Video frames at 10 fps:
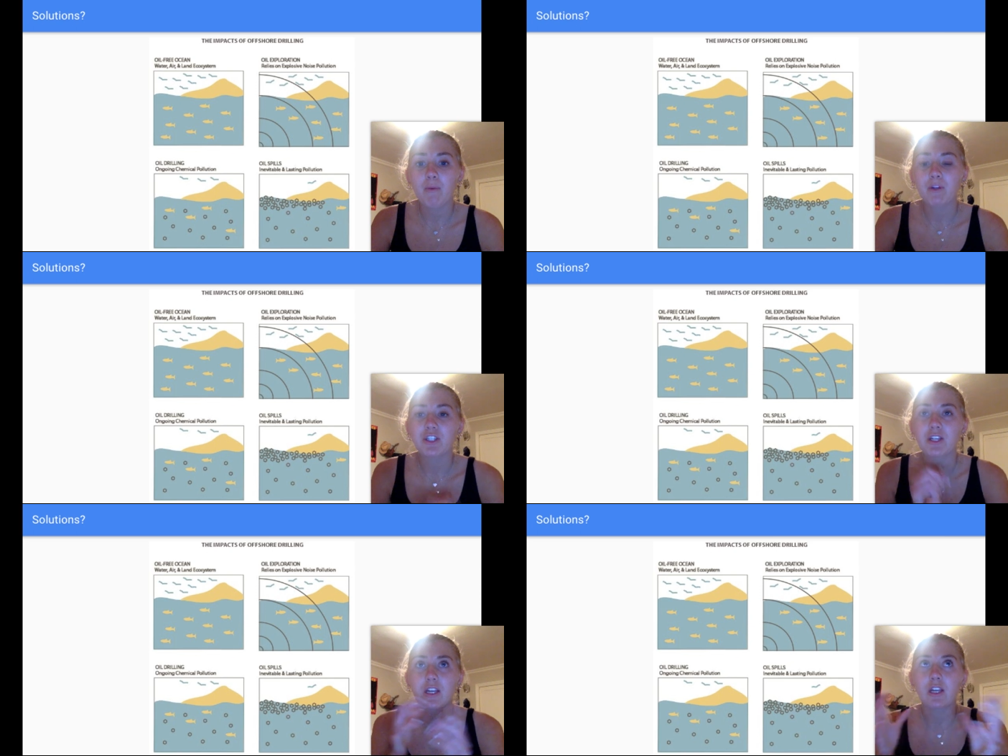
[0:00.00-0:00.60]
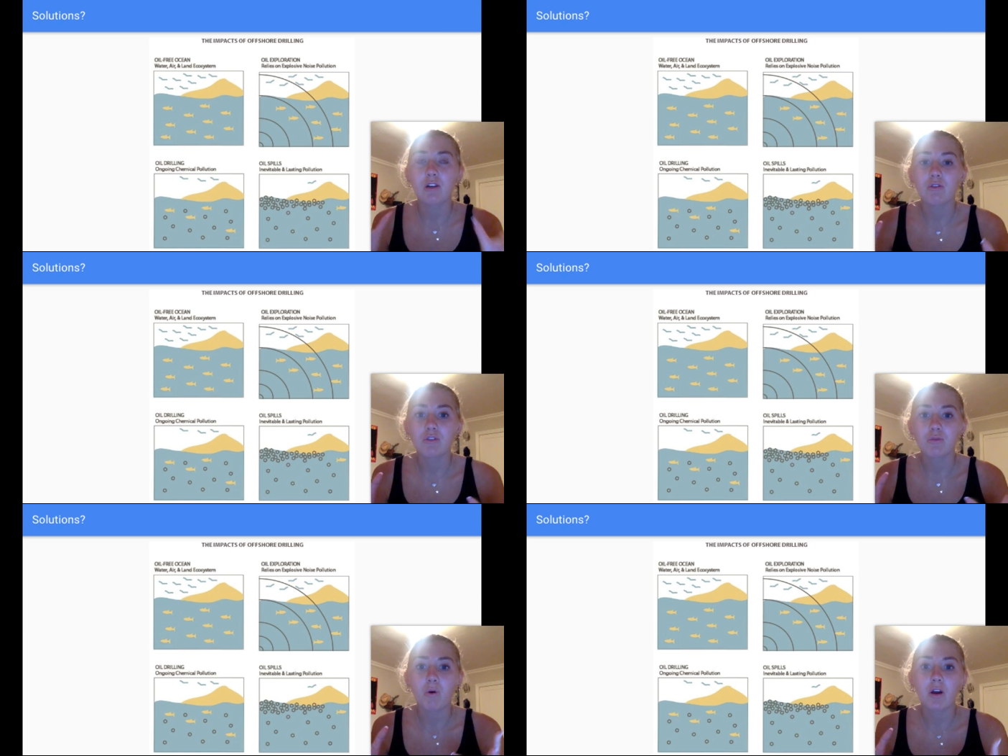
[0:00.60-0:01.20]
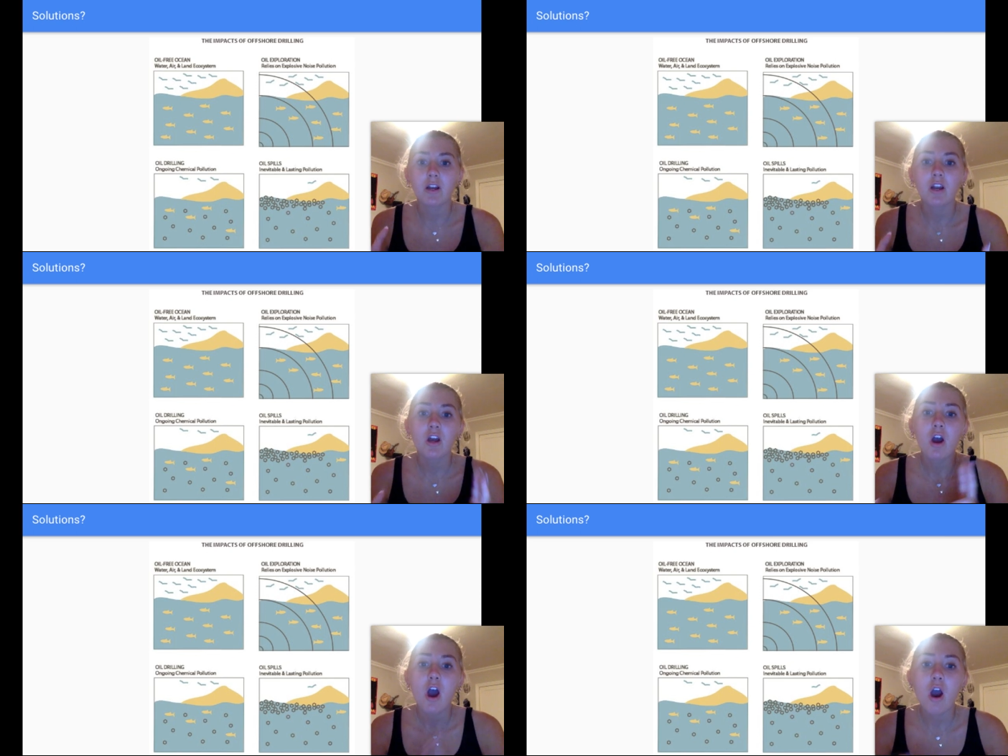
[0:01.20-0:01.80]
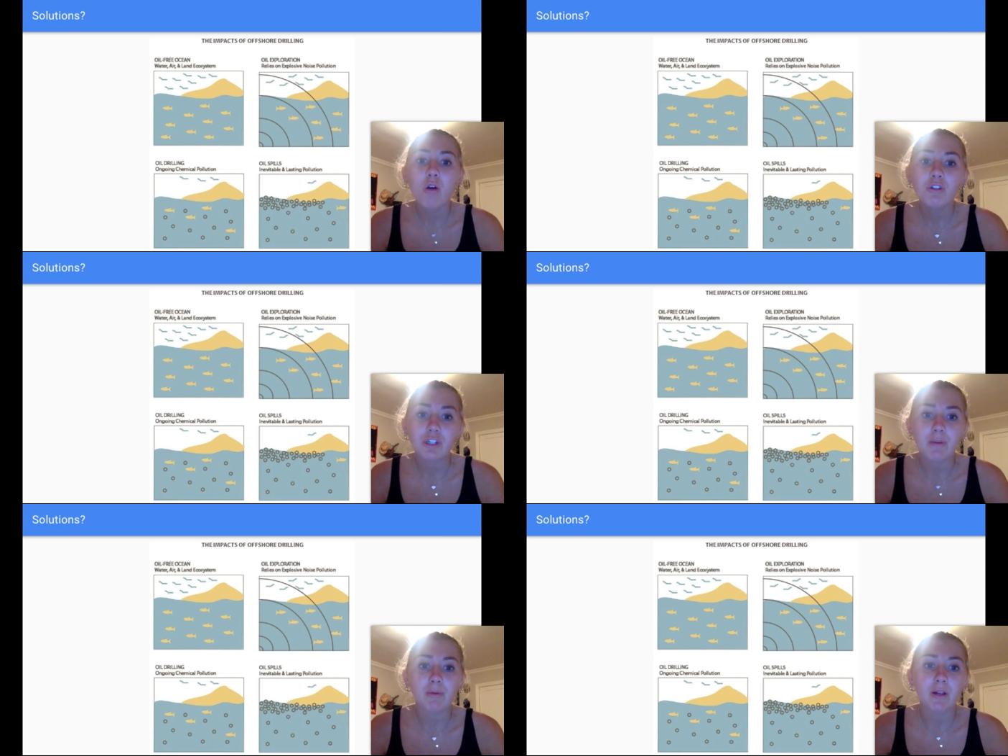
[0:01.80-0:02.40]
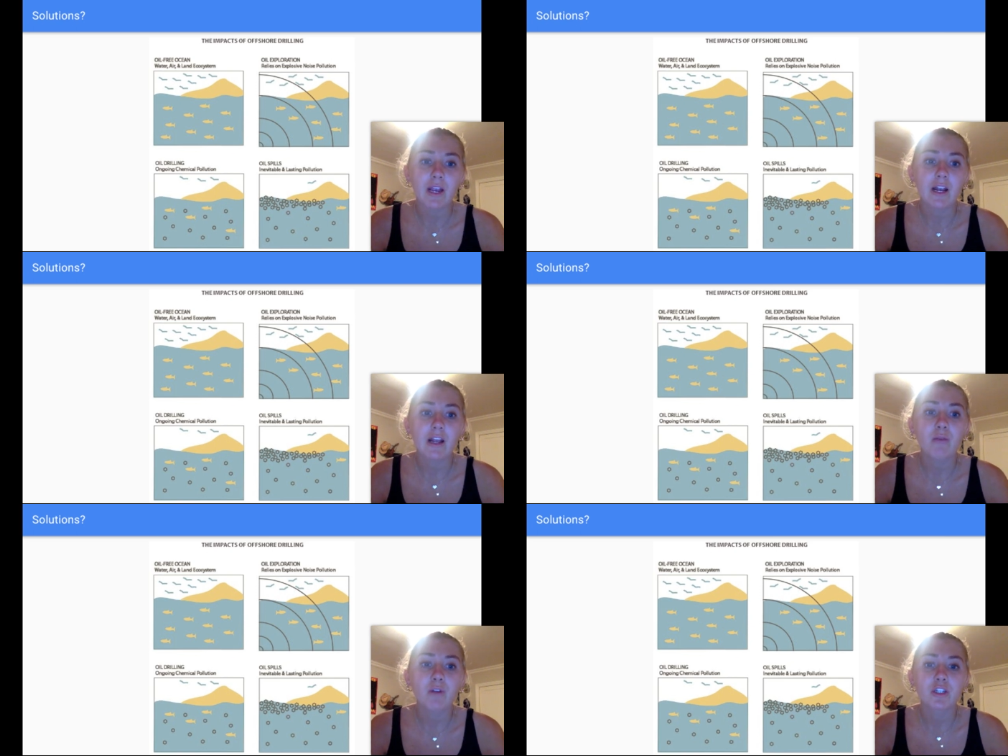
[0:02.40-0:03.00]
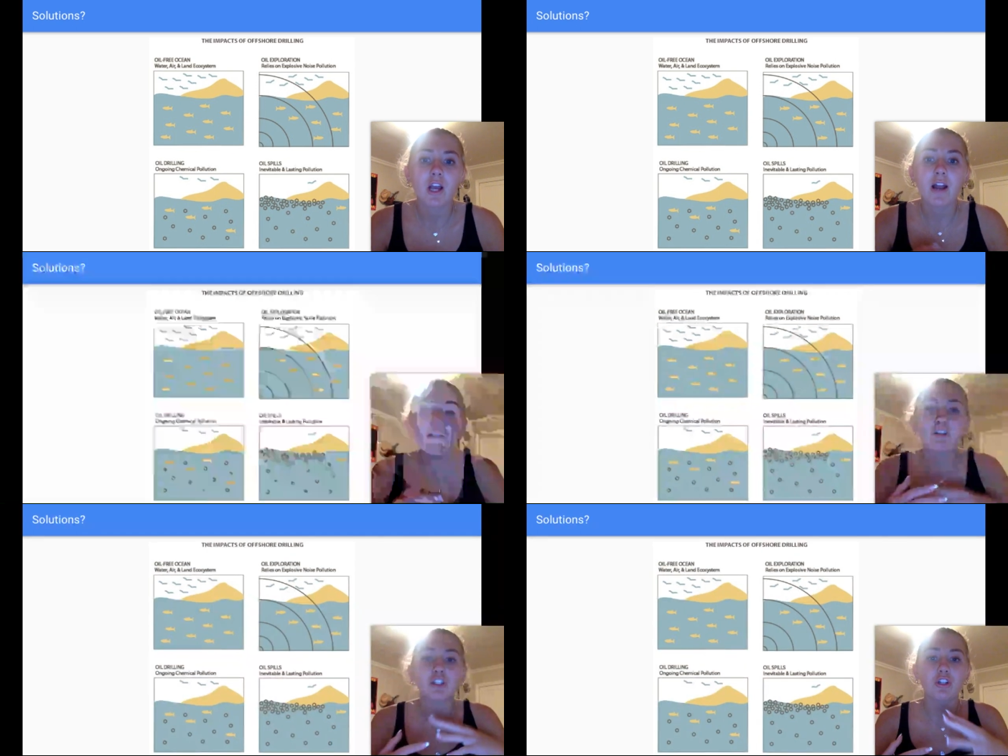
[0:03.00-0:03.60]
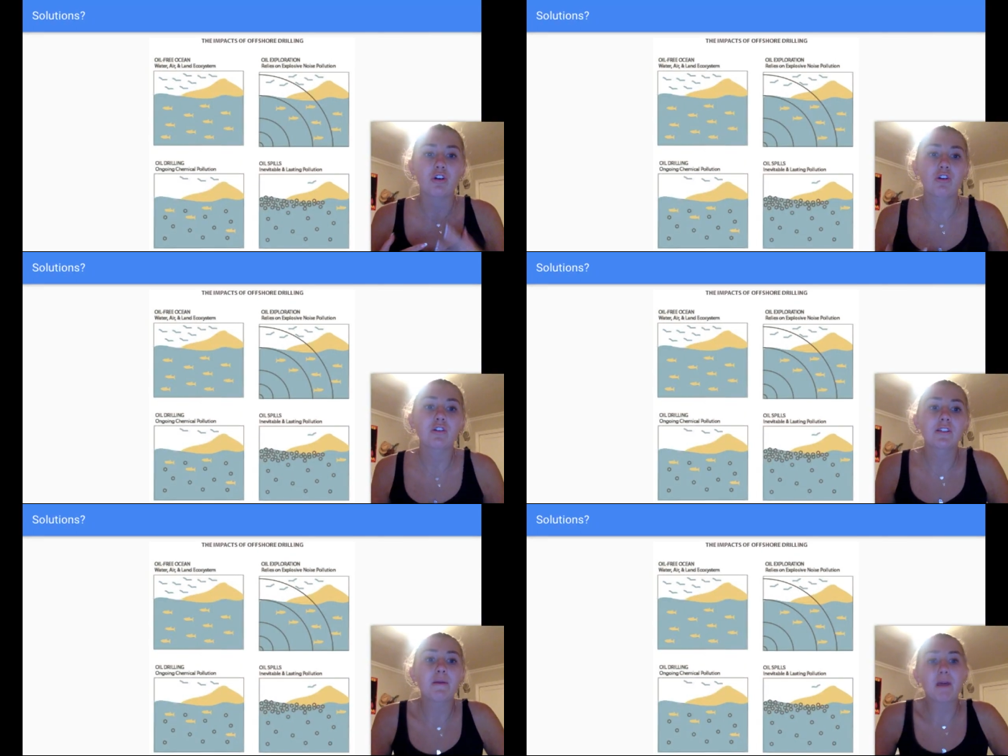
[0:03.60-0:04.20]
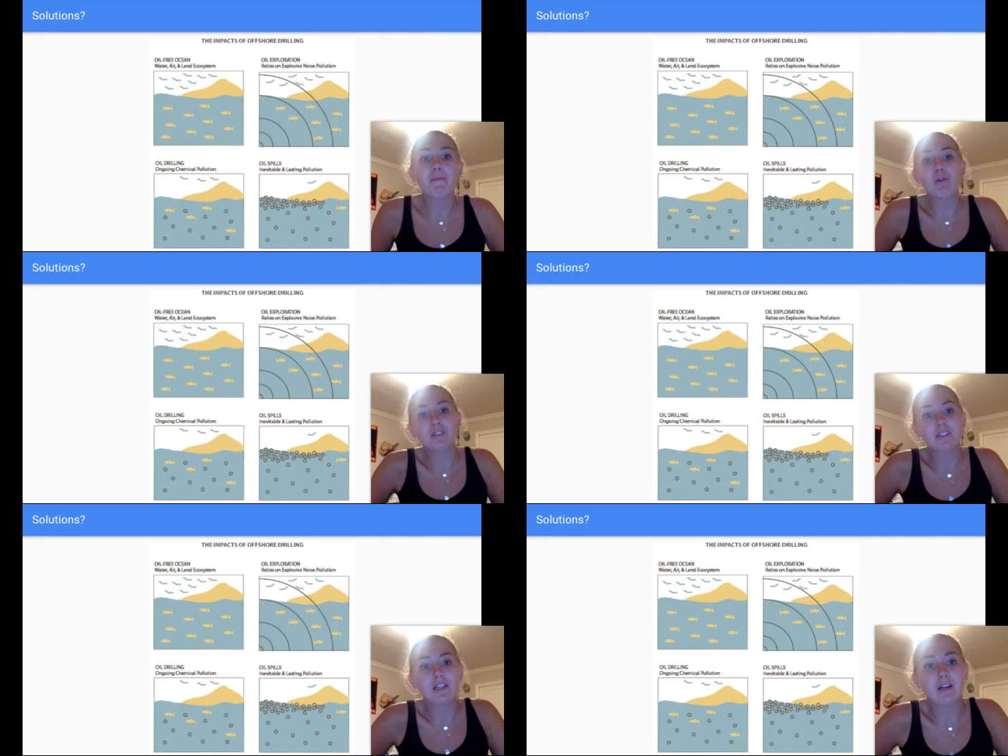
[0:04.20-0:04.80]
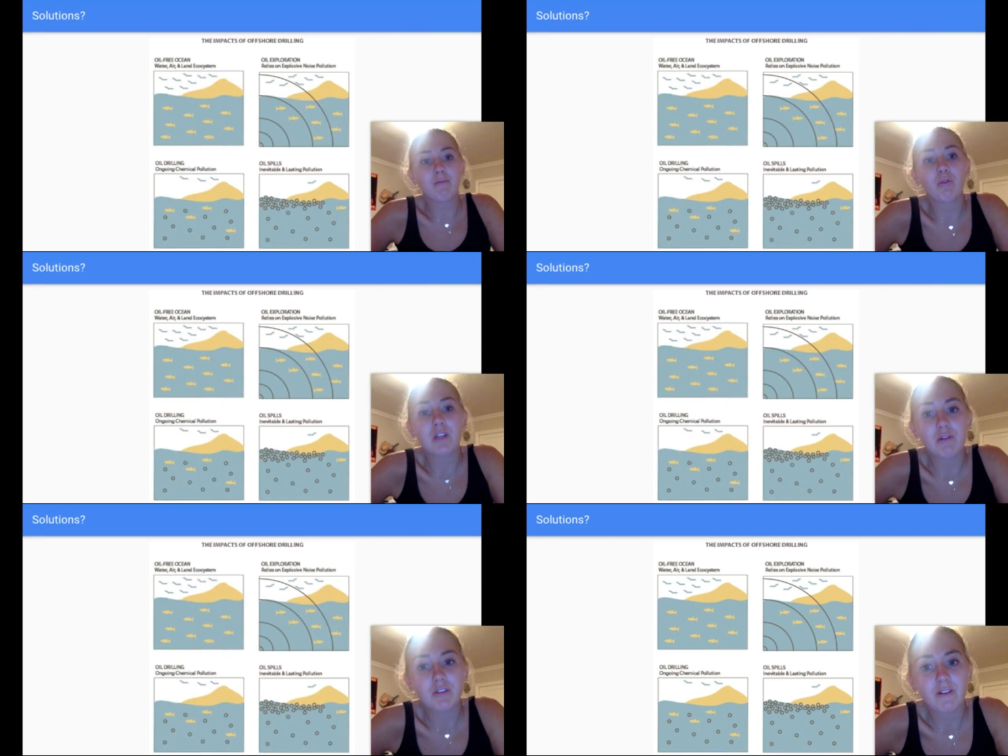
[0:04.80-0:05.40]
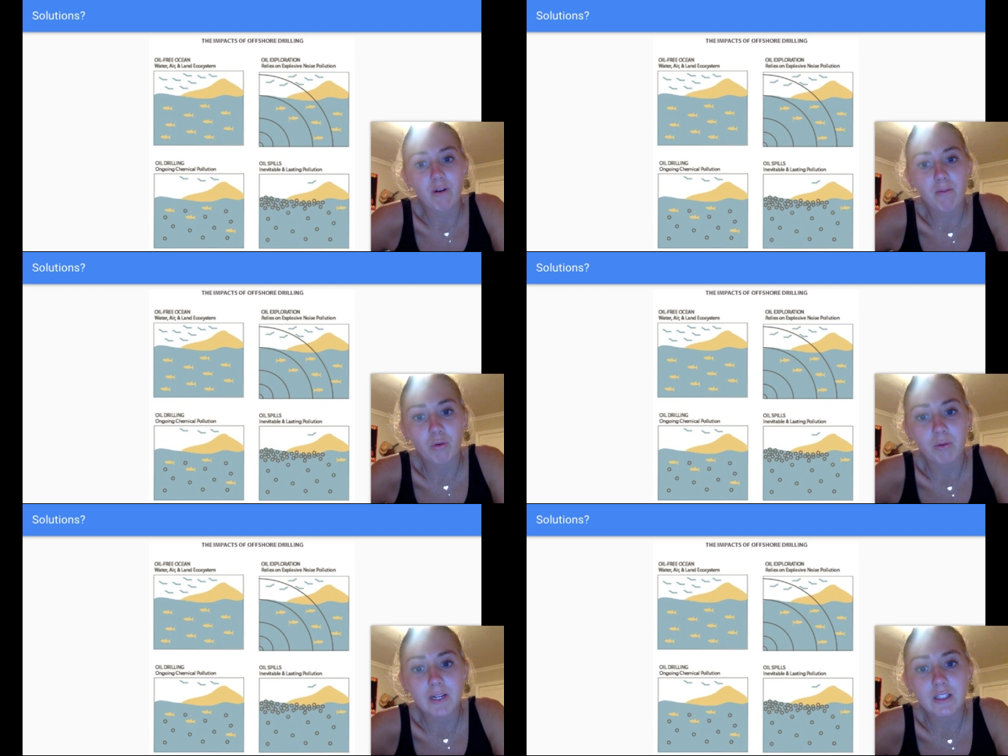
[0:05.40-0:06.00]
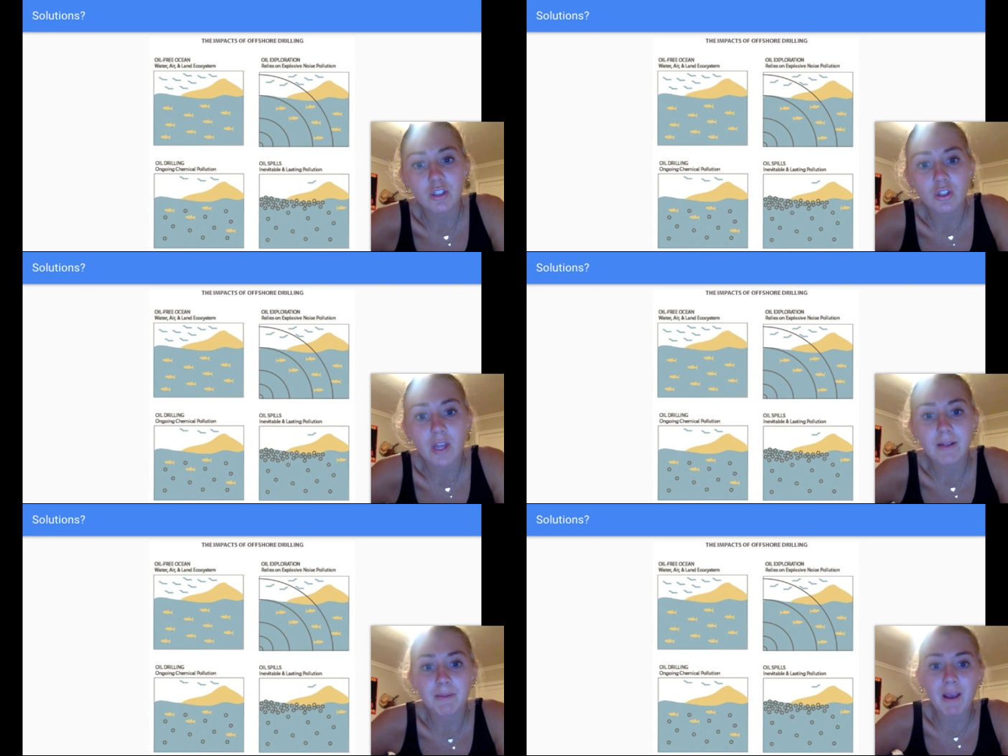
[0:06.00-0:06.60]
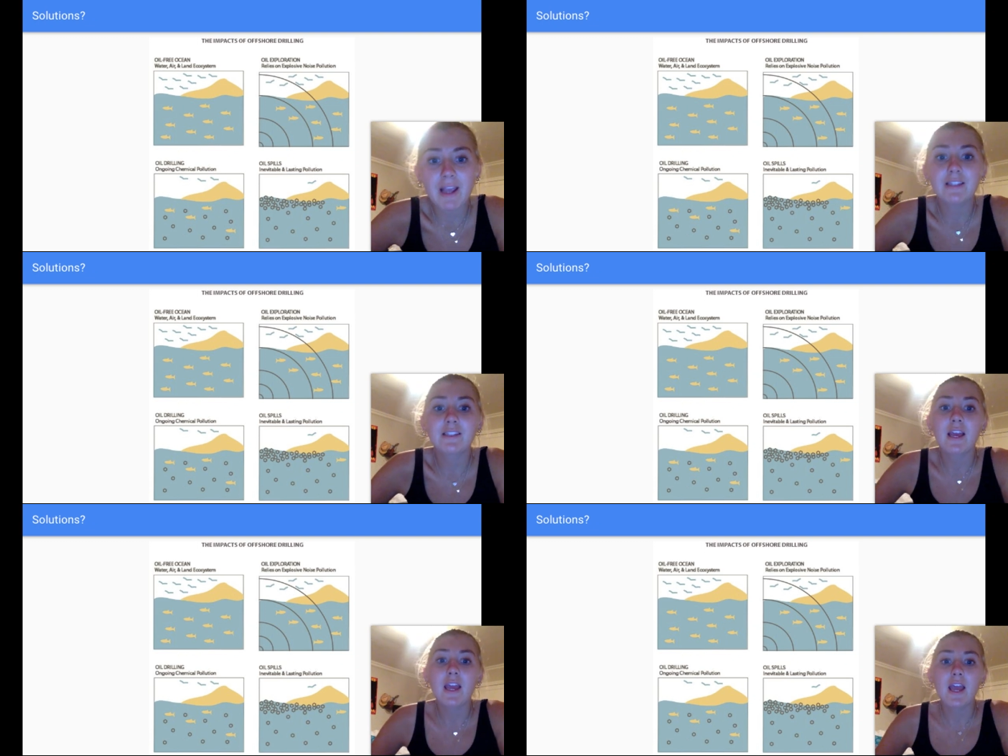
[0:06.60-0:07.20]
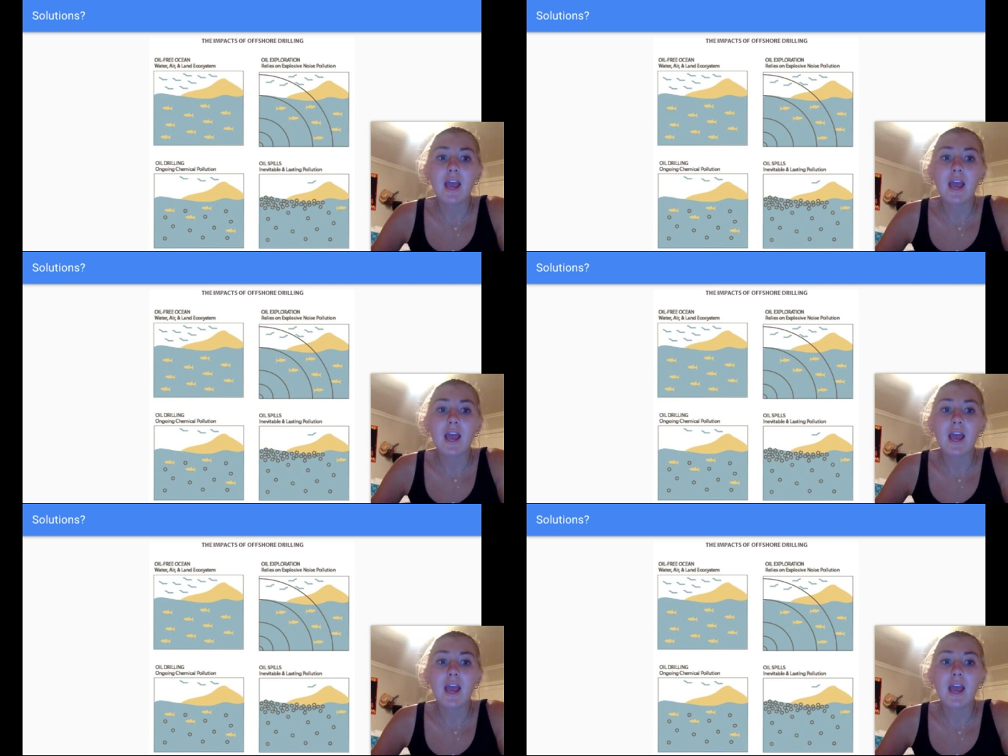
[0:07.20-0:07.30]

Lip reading: which is a huge one, ocean planning, which kind of ensures that most sustainable use of our marine space,